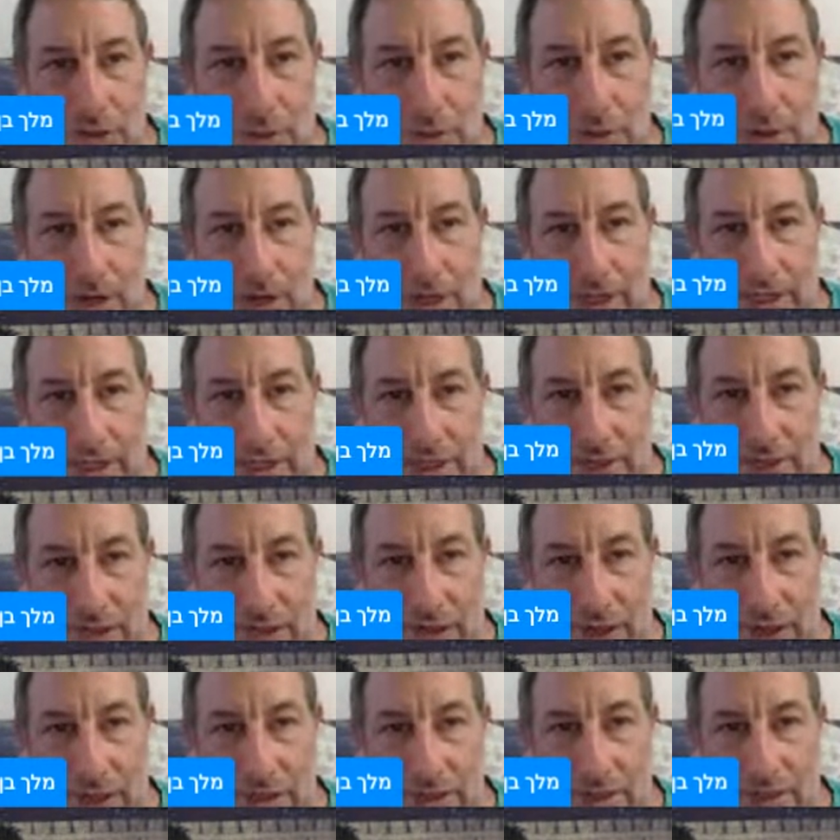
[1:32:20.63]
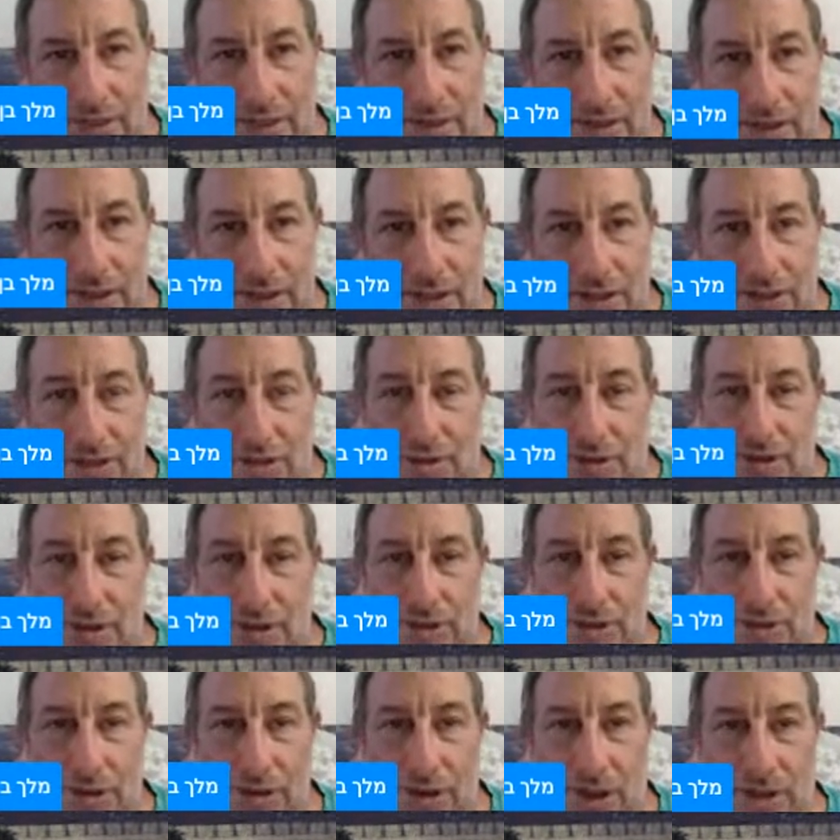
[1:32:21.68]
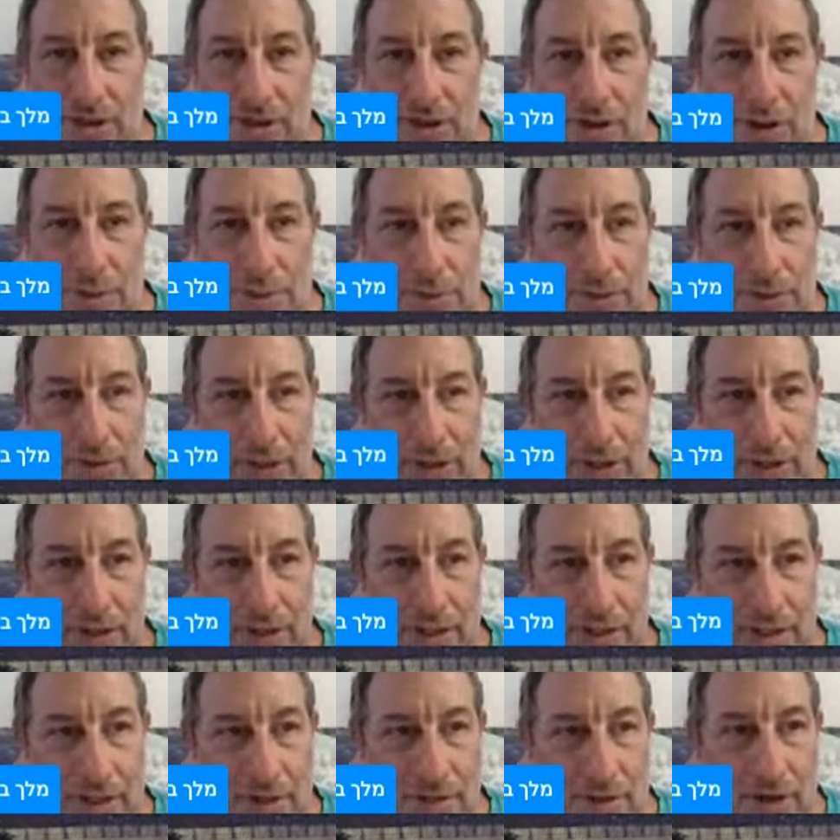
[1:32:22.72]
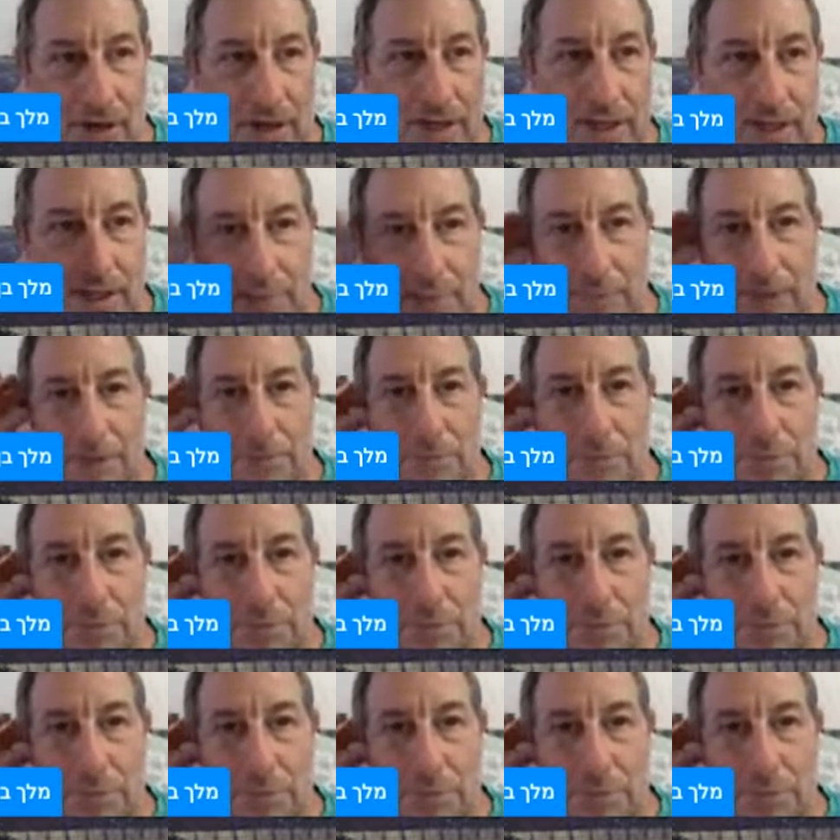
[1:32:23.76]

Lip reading: horrible thing he did, right? He made priests who were not of the tribe of Levi,